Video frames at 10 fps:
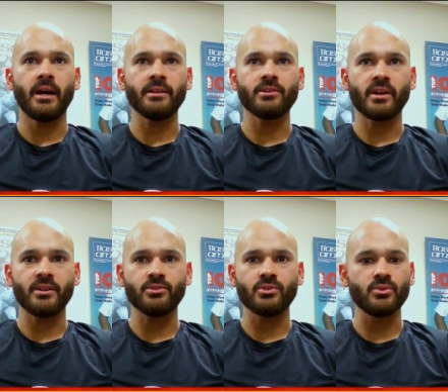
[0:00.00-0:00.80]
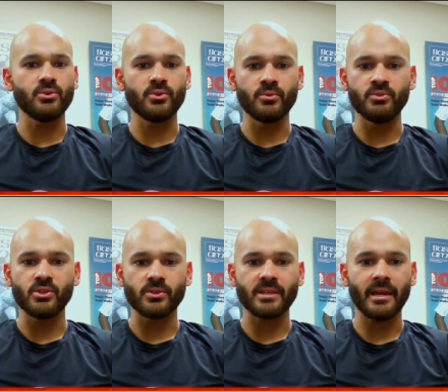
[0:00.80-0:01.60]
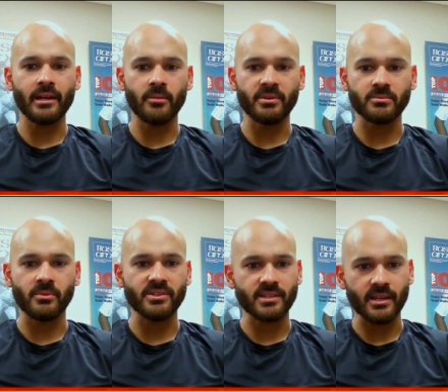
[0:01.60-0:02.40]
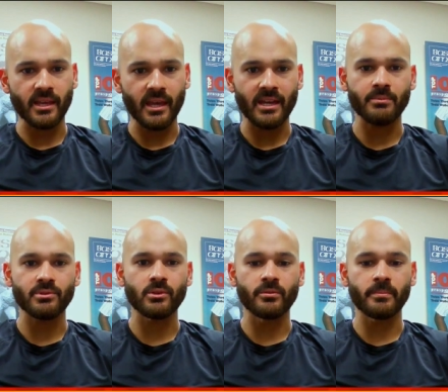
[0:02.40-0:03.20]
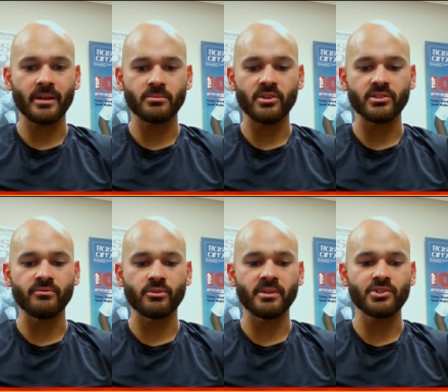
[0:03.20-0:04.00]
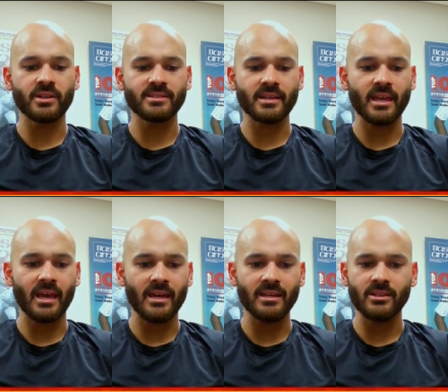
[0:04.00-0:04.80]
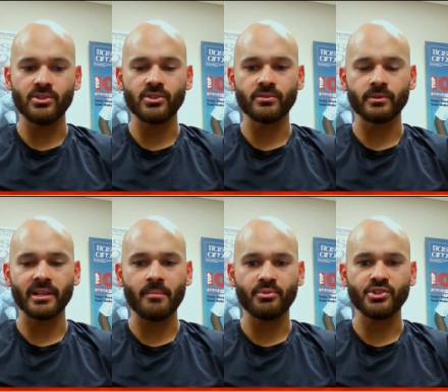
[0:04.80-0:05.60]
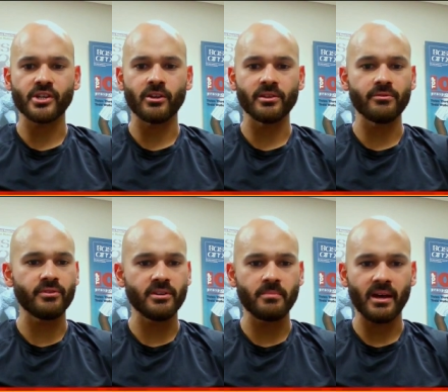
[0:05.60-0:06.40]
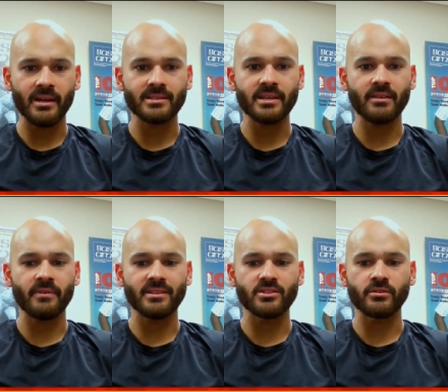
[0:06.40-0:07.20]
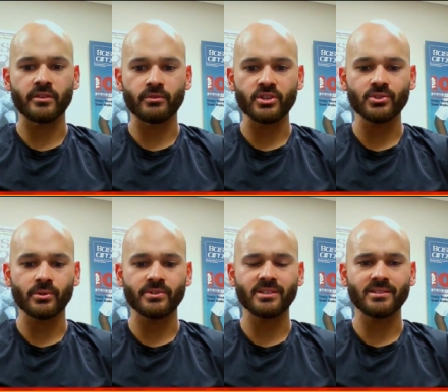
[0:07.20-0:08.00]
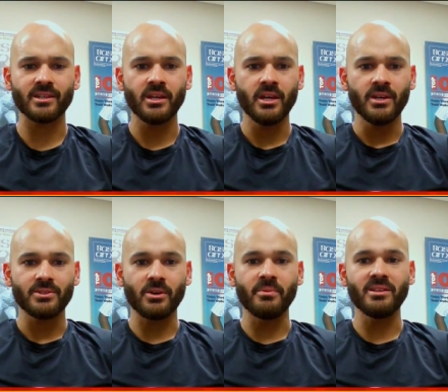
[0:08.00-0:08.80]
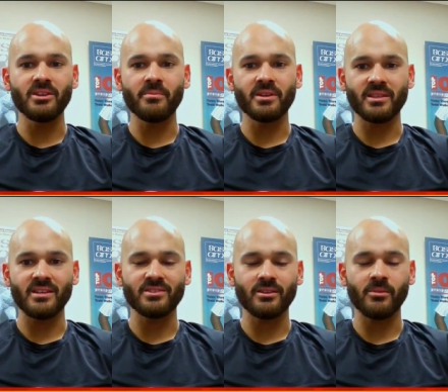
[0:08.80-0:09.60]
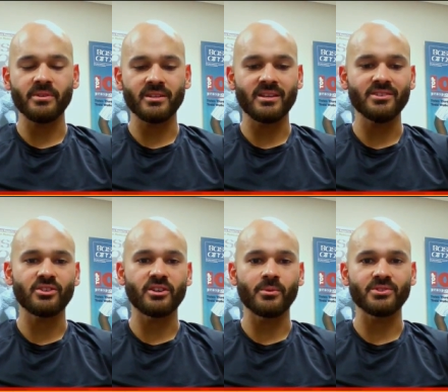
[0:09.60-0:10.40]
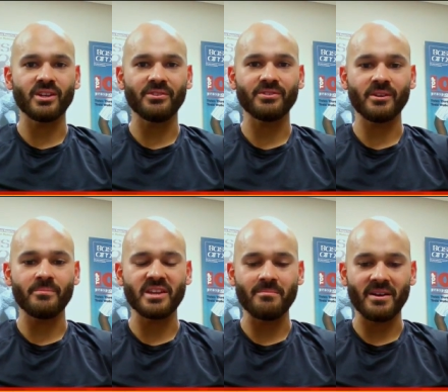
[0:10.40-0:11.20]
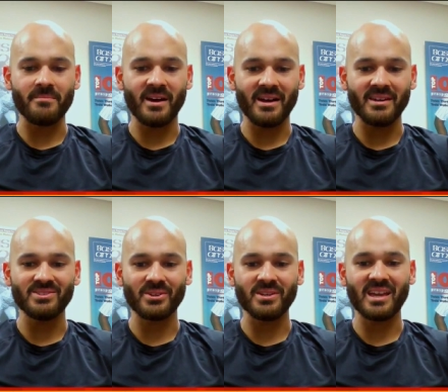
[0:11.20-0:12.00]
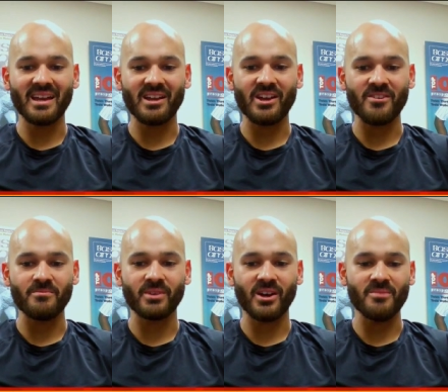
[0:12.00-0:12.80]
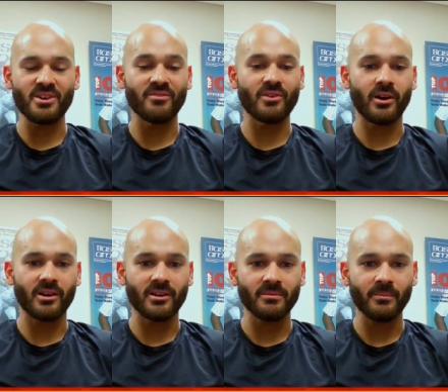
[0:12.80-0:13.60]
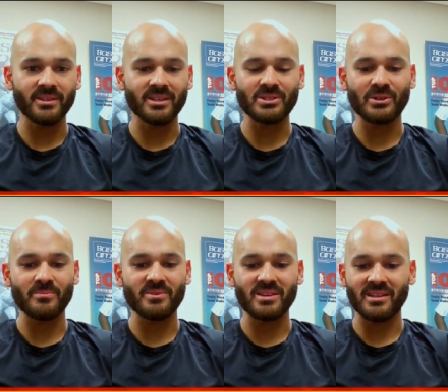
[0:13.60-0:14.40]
I try to just help as much as I can, absorb as much information as I can, and just really appreciate all the feedback, take advantage of the resources. So being the opening day, opening day starter was not something in my mind. So it kind of caught, caught me off guard are when they told me.